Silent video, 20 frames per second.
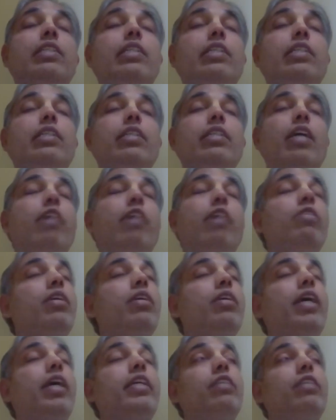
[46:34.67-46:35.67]

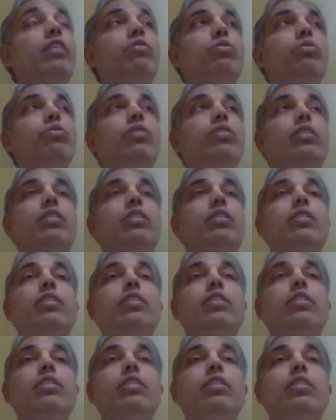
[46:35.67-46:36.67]
I can do
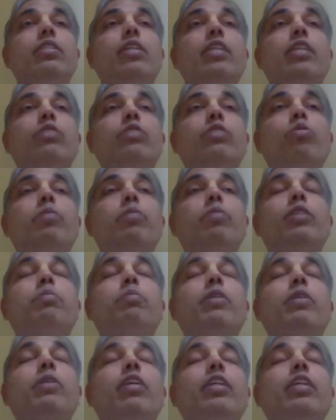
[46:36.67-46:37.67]
this. He has so many
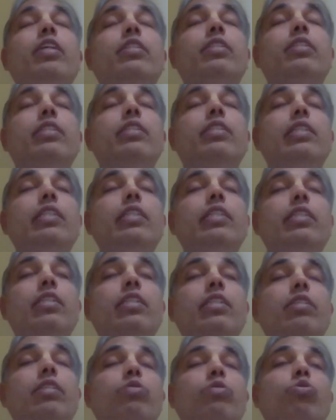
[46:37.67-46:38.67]
speculation.
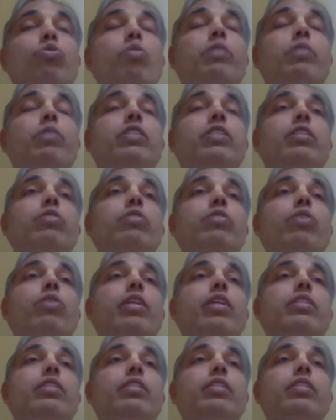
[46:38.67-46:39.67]
There is so much
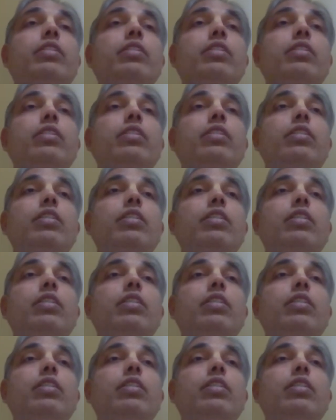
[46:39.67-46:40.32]
ignorance. And his